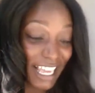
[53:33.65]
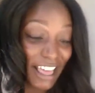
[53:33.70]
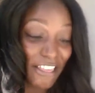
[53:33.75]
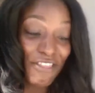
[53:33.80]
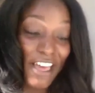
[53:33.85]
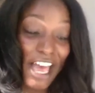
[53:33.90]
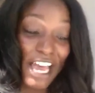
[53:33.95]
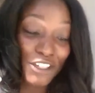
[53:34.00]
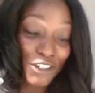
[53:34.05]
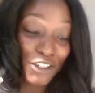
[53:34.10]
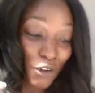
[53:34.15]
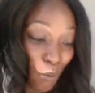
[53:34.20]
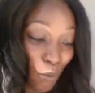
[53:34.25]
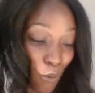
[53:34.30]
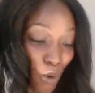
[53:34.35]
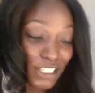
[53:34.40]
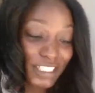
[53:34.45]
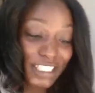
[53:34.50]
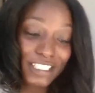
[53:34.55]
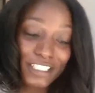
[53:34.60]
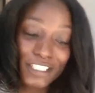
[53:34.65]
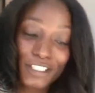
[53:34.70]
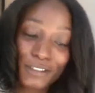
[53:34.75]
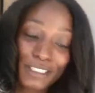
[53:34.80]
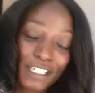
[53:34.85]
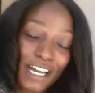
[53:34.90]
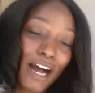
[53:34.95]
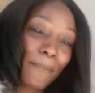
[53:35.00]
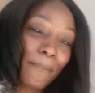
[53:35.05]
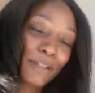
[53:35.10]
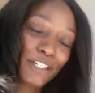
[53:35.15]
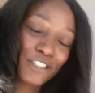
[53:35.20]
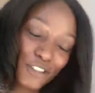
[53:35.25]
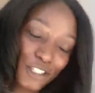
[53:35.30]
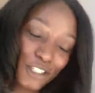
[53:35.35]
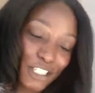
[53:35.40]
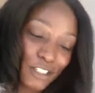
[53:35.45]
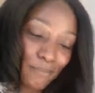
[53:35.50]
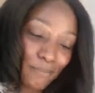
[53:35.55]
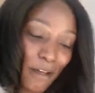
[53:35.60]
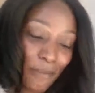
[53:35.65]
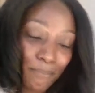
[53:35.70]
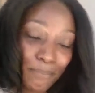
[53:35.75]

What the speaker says: that you're wanting to accomplish this month.